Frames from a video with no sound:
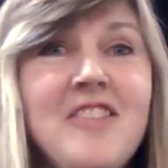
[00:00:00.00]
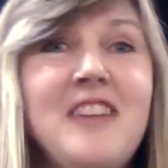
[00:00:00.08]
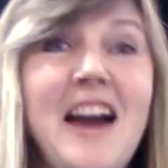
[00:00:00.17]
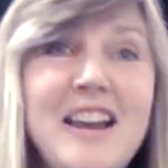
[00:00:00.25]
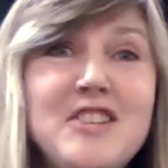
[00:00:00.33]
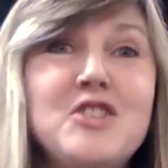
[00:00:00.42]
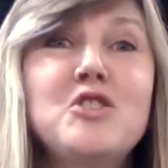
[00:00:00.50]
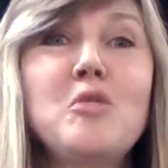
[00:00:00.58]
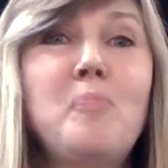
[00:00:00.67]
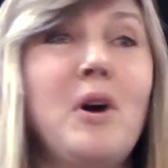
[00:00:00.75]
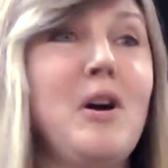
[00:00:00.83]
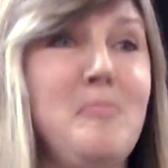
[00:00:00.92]
that is
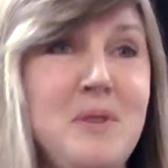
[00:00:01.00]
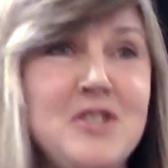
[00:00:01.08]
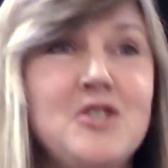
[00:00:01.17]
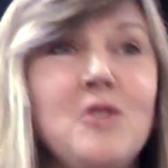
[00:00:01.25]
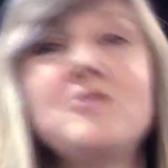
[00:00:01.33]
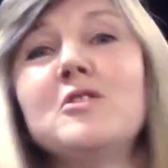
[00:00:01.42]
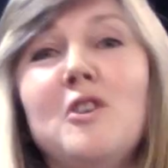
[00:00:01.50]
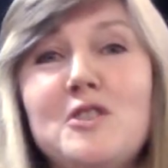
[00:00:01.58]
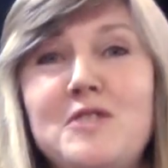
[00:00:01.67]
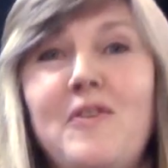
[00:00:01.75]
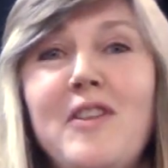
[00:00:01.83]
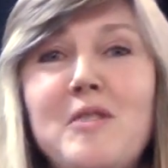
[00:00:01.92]
super, but so do
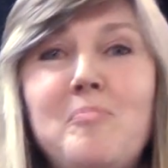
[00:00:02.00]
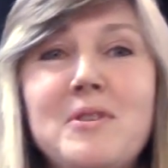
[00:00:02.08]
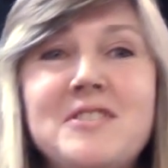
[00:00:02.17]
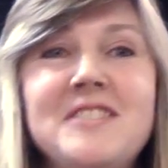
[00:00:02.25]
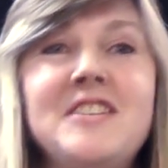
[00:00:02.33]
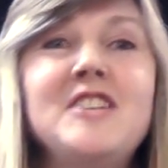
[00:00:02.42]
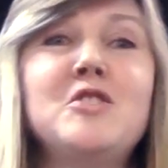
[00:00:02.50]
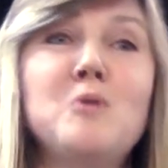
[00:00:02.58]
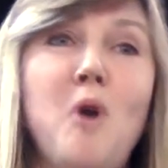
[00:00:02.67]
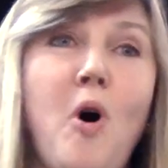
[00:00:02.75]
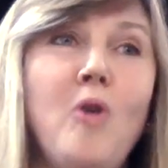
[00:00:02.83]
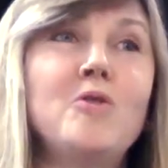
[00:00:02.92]
lots of other businesses
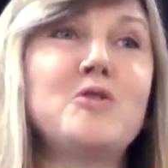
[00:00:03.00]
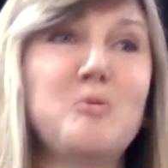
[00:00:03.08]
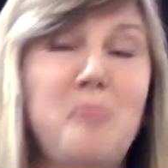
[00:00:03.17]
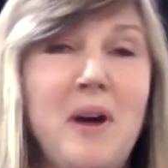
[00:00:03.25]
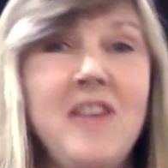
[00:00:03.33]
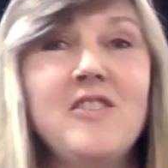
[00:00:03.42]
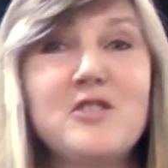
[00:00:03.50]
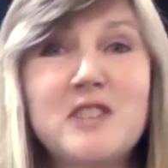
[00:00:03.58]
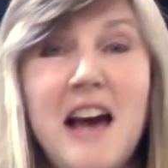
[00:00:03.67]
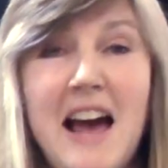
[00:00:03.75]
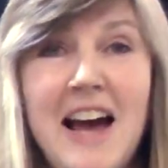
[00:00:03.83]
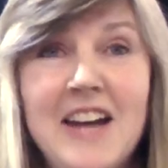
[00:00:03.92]
who also pay their
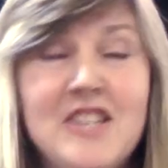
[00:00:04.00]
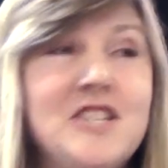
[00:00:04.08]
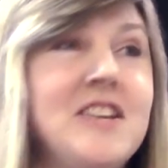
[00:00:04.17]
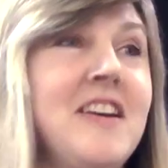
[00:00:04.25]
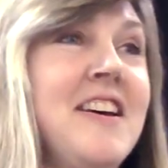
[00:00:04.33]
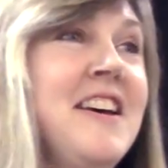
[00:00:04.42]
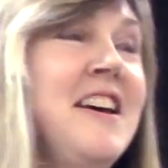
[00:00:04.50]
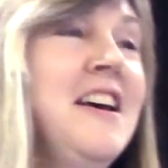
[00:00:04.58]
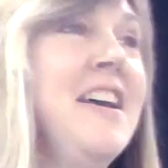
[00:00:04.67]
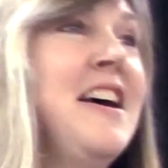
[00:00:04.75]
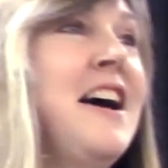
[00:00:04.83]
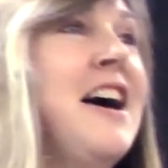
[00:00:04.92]
tax.
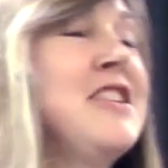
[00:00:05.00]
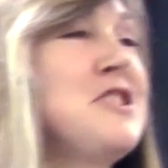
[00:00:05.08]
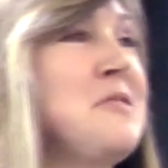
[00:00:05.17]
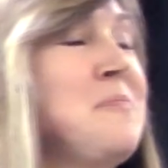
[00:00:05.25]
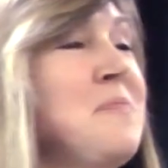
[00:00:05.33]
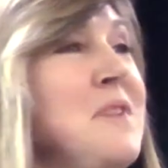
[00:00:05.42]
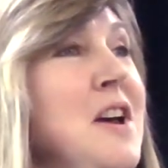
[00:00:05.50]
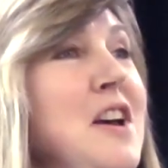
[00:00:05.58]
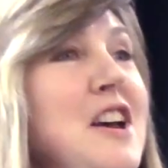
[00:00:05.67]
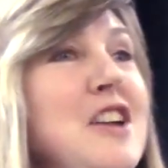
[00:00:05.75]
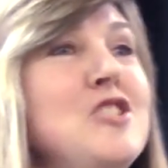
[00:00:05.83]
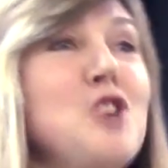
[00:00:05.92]
And
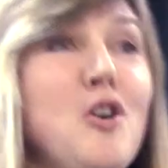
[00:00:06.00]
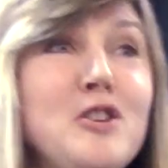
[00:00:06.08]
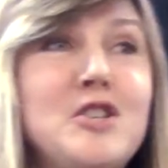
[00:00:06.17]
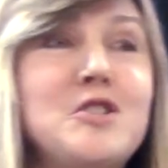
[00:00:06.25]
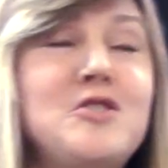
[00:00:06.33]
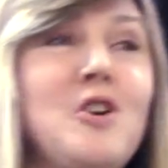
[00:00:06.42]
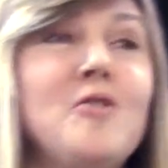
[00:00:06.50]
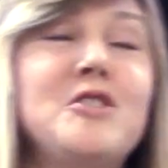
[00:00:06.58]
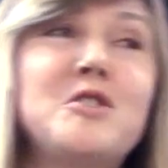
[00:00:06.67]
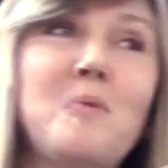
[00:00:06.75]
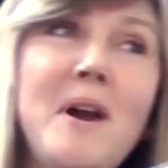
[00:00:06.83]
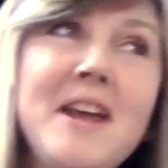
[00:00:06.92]
John
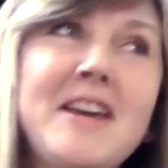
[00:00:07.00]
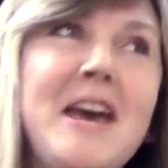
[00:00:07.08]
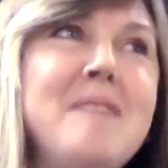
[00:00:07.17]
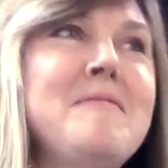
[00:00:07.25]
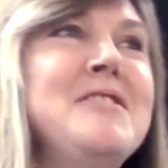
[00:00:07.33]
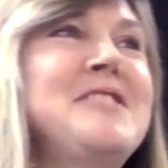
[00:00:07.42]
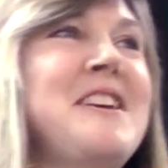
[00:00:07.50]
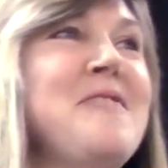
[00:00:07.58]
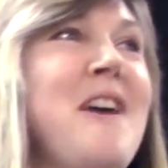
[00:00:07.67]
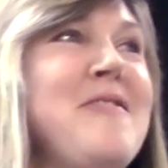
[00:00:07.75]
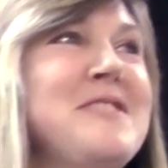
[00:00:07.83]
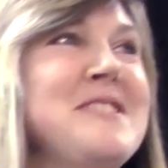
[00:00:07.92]
Swinney came in to
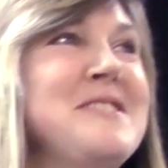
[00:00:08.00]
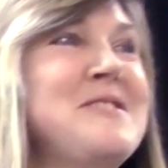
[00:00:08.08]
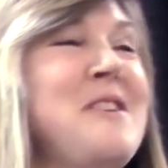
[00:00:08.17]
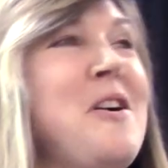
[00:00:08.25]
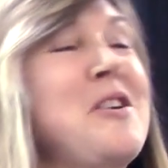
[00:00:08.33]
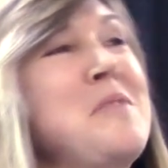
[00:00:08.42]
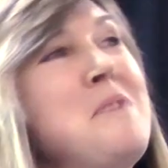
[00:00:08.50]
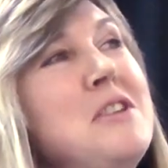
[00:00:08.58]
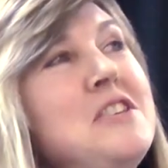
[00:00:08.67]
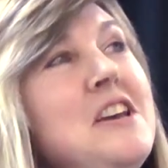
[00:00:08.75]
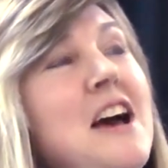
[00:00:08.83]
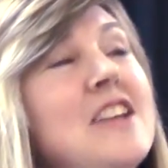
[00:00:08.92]
give evidence to our
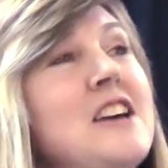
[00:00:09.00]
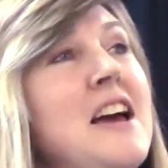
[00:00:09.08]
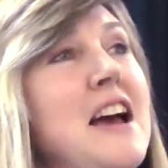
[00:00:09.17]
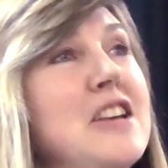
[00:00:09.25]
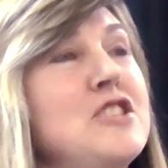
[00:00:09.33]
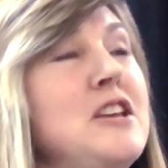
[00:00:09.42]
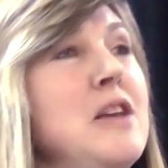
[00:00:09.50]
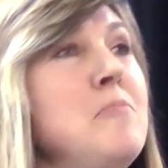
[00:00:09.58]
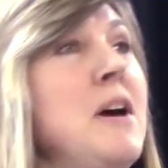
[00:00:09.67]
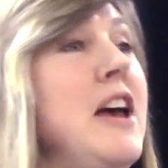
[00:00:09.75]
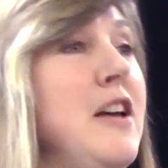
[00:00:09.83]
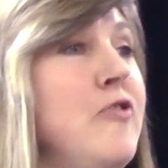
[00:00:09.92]
committee, and I asked
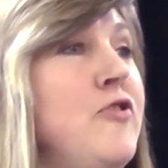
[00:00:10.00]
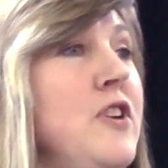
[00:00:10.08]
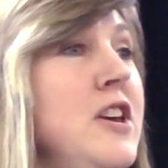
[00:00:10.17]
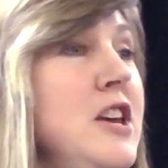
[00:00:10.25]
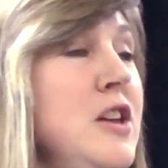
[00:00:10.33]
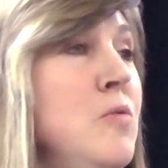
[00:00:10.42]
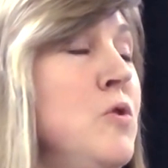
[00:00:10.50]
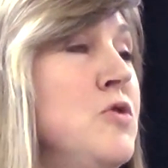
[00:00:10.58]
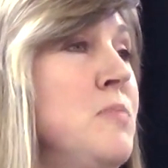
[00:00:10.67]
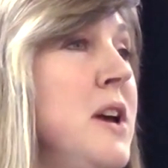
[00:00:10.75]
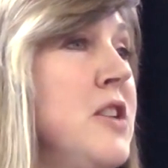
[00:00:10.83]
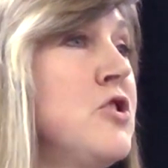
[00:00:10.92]
him if he
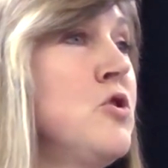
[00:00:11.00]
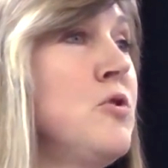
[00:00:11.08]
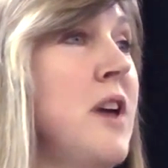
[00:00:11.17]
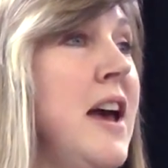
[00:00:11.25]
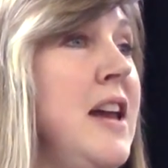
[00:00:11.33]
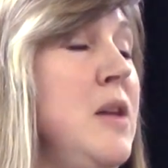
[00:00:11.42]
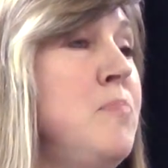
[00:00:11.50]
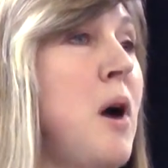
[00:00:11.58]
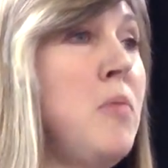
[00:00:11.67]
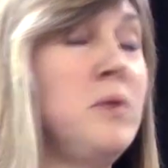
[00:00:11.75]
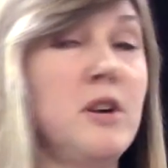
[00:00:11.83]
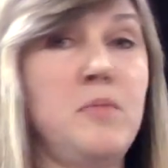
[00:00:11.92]
would make sure that any
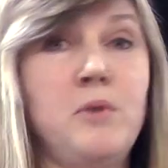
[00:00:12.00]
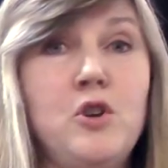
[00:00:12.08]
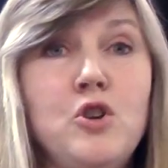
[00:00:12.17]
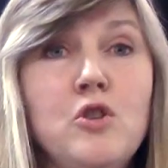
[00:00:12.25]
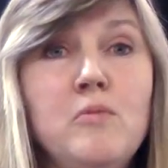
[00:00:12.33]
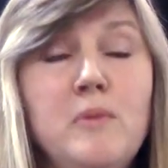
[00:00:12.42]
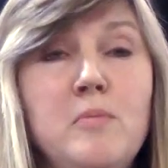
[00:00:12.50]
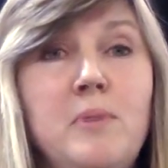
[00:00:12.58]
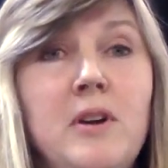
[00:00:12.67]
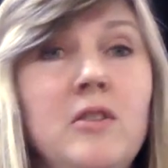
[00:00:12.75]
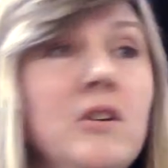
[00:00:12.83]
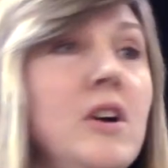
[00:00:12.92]
public procurement
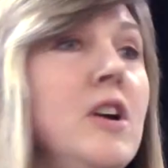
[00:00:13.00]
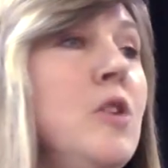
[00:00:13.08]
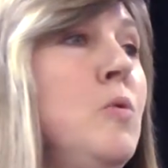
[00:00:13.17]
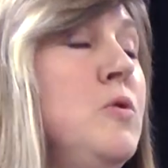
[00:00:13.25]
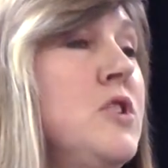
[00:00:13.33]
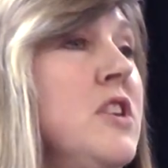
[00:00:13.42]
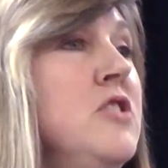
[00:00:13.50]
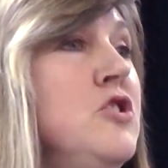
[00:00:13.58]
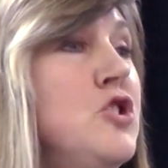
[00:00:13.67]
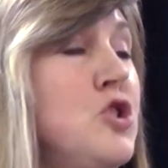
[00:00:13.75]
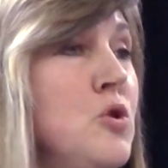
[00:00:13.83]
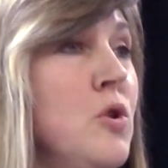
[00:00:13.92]
bill would
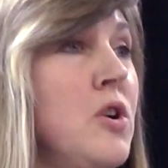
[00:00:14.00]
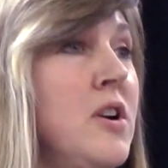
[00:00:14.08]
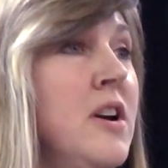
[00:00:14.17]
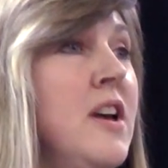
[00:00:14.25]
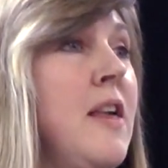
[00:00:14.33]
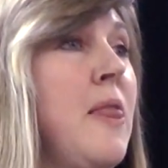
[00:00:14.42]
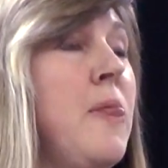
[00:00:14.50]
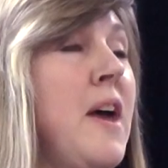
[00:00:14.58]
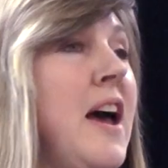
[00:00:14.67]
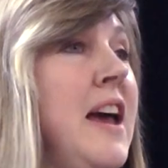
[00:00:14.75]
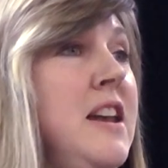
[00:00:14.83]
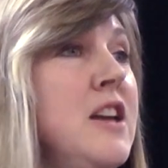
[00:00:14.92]
ensure
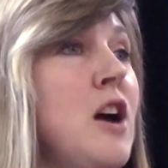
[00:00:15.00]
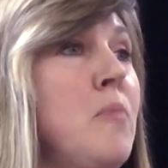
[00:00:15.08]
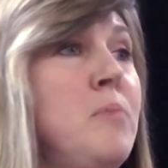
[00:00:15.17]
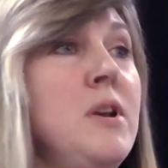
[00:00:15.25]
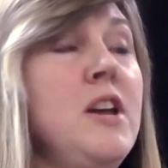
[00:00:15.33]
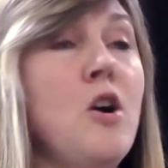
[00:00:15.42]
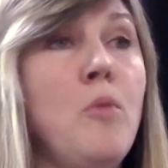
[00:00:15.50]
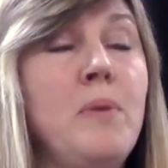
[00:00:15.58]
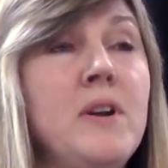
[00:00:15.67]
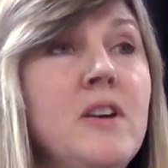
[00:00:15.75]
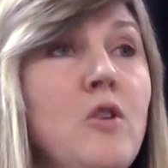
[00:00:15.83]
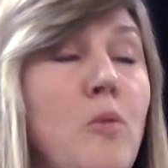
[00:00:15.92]
that any company
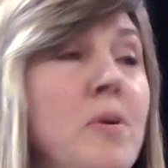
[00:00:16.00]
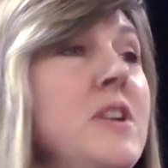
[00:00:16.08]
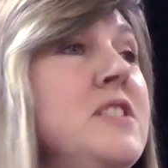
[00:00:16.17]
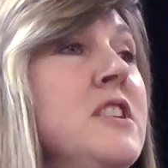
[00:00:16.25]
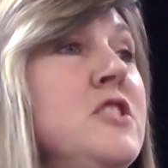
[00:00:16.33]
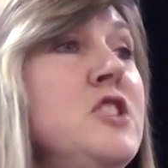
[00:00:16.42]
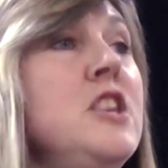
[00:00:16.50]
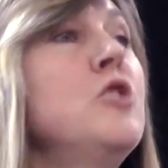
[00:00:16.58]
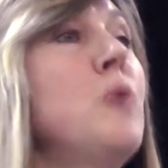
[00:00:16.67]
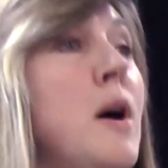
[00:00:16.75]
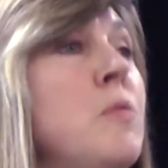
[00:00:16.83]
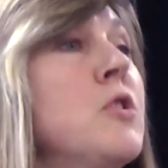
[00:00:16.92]
operating
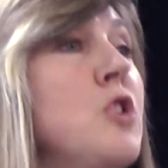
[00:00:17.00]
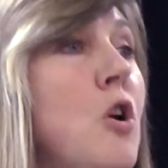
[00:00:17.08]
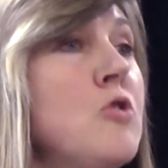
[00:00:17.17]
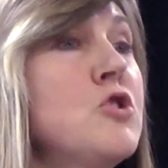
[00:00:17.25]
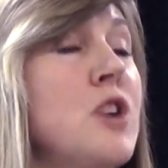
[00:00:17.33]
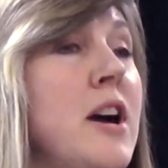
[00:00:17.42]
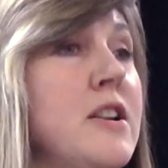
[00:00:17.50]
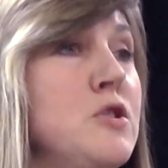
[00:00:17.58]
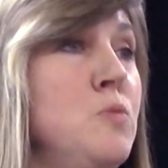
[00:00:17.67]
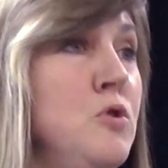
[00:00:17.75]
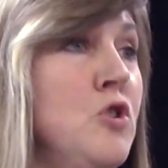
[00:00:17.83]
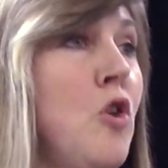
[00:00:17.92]
zero-hour
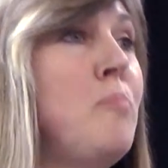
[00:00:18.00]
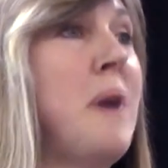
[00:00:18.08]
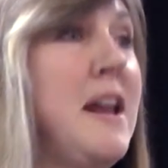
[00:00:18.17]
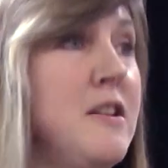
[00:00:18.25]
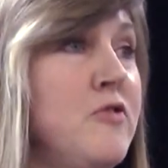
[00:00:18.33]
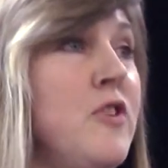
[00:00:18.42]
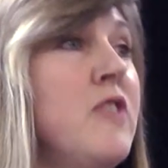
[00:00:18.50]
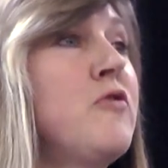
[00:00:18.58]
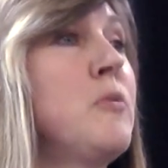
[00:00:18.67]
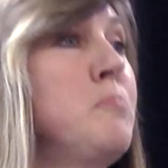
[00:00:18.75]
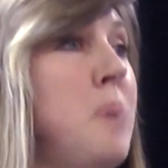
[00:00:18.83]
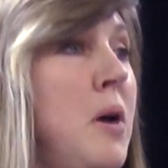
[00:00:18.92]
contracts would not benefit
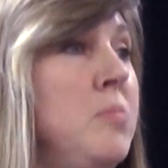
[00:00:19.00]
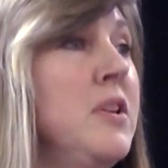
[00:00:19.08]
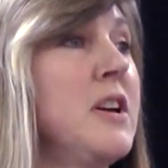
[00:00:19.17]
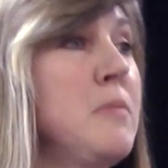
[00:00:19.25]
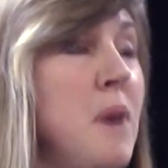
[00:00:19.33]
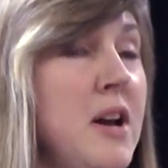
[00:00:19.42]
from public